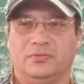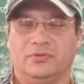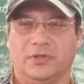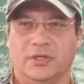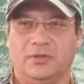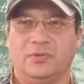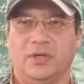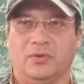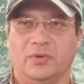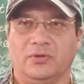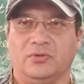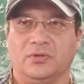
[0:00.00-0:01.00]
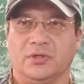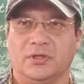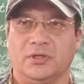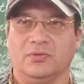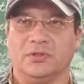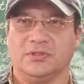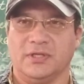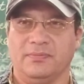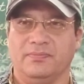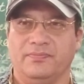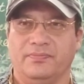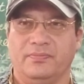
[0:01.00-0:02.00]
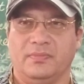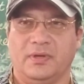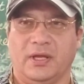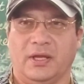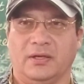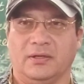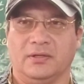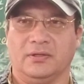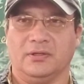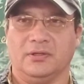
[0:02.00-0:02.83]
Today we are going to continue the same, and